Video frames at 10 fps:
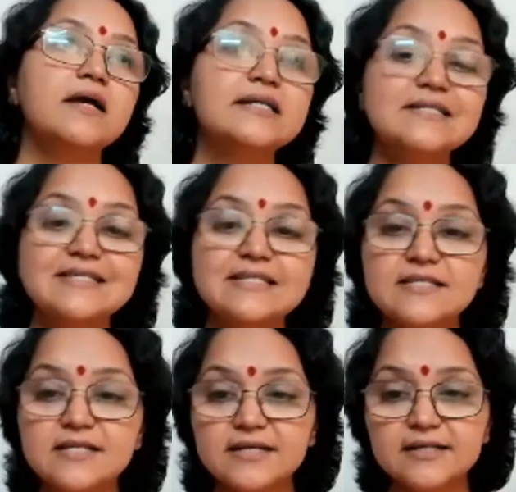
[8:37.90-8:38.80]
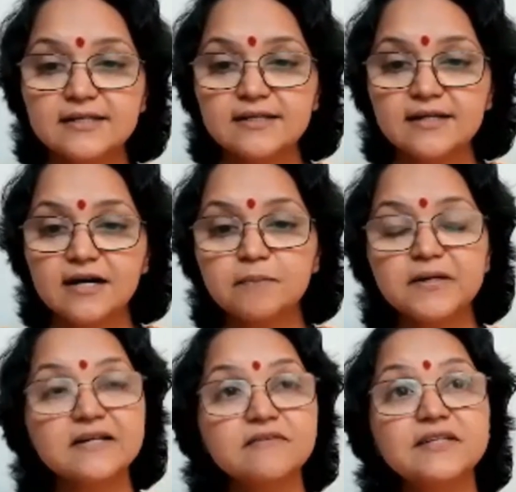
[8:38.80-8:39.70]
it is still a
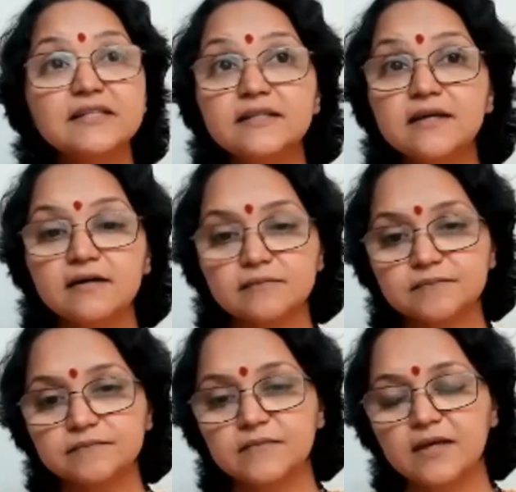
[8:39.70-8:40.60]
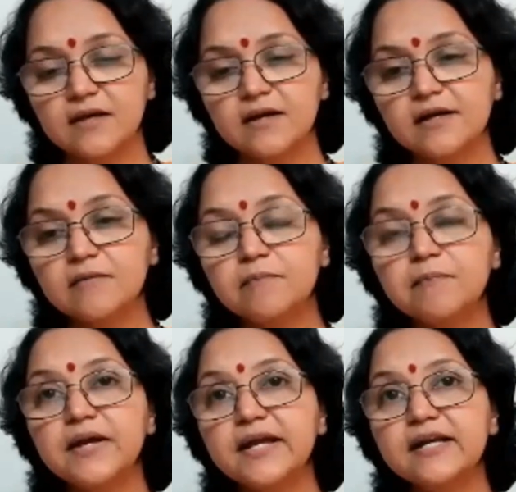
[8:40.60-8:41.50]
Paravidya,
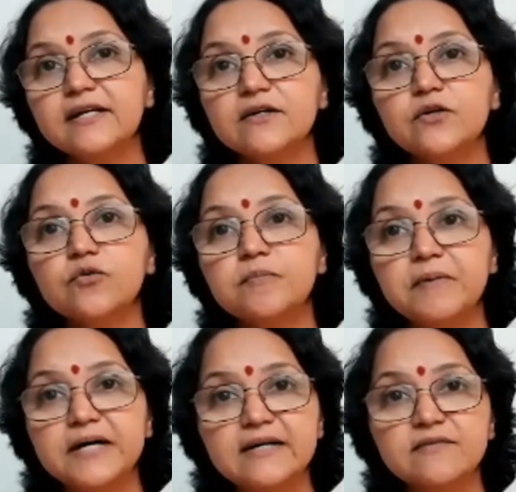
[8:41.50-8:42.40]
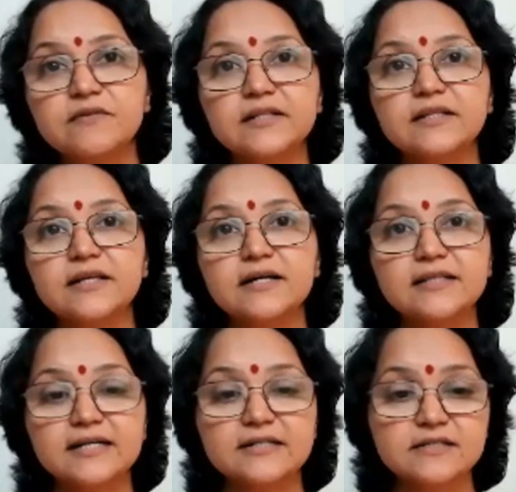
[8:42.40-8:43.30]
compared to paravidya
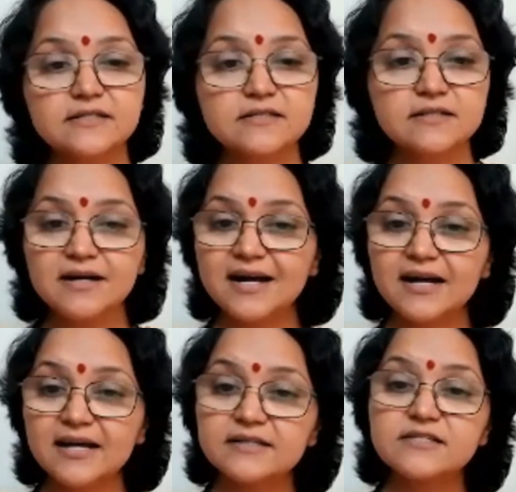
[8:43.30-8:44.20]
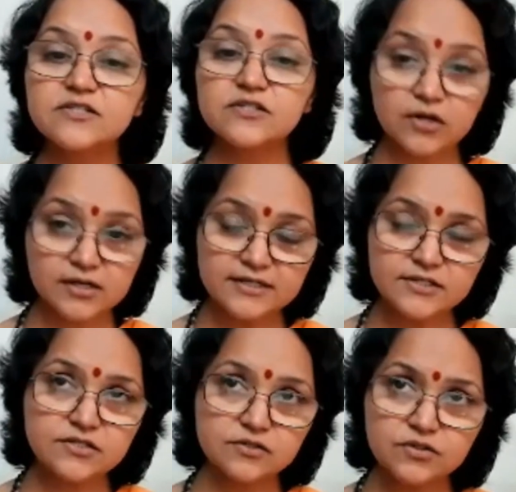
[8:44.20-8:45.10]
that is the highest
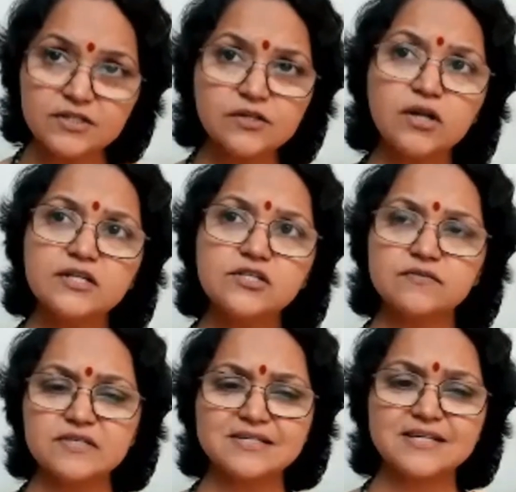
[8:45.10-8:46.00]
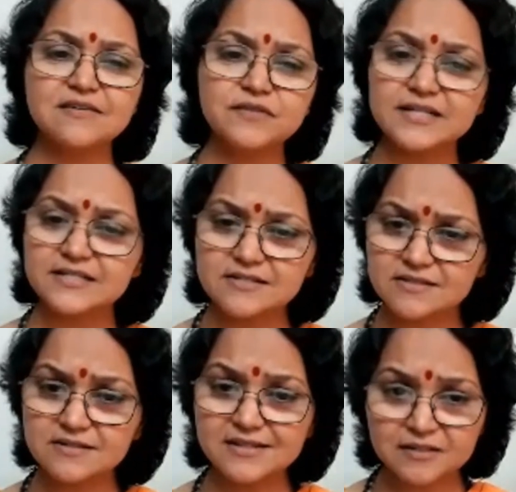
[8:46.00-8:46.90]
knowledge so the knowledge of the self that is
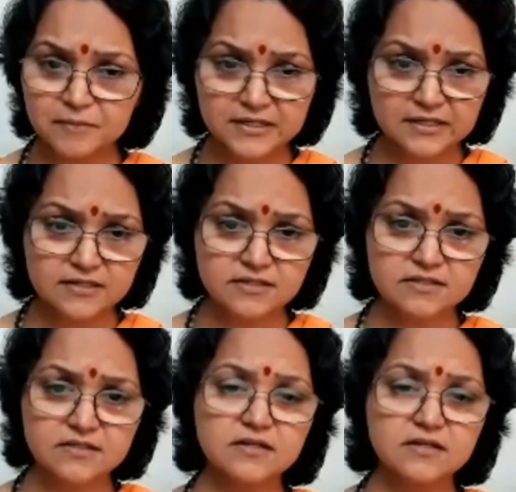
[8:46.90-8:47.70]
the limitless